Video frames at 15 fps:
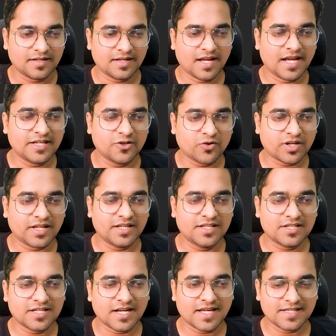and your
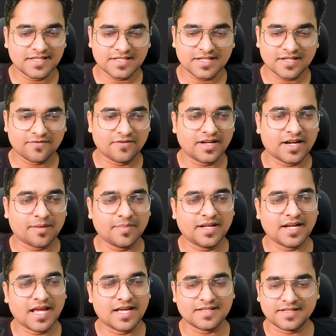initialization will
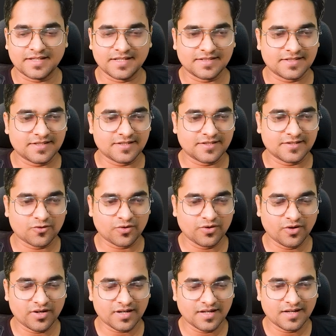remain as it is. So
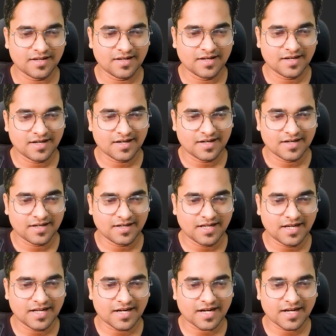your
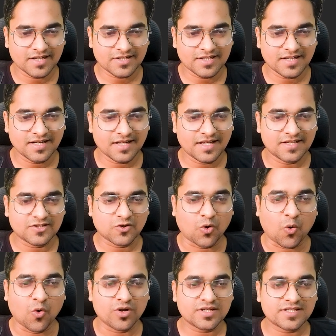declaration is
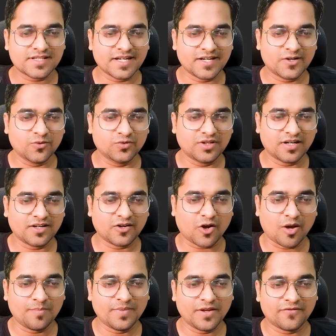hosted to the
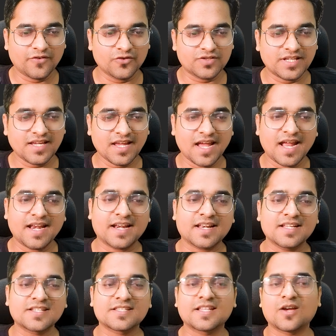top, if you see, and
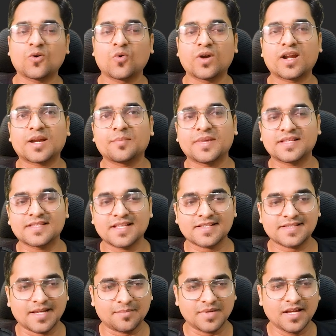rest the code remains the
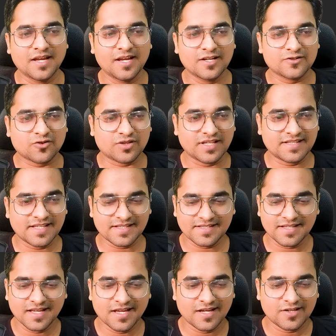same. So this
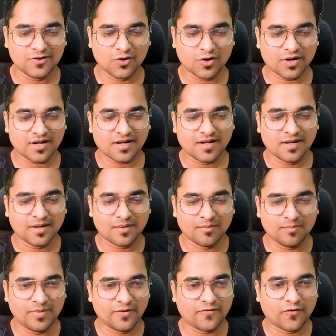is your
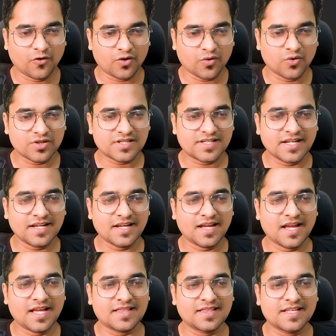before hosting
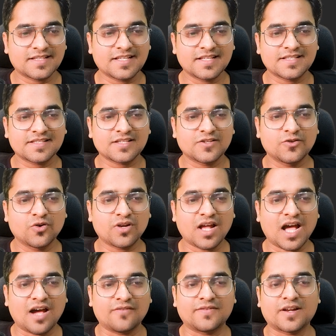and this is your
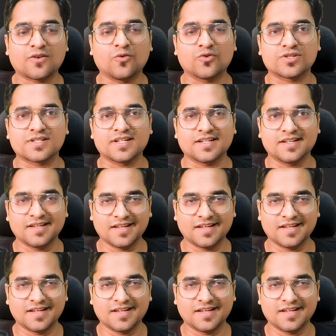after hosting,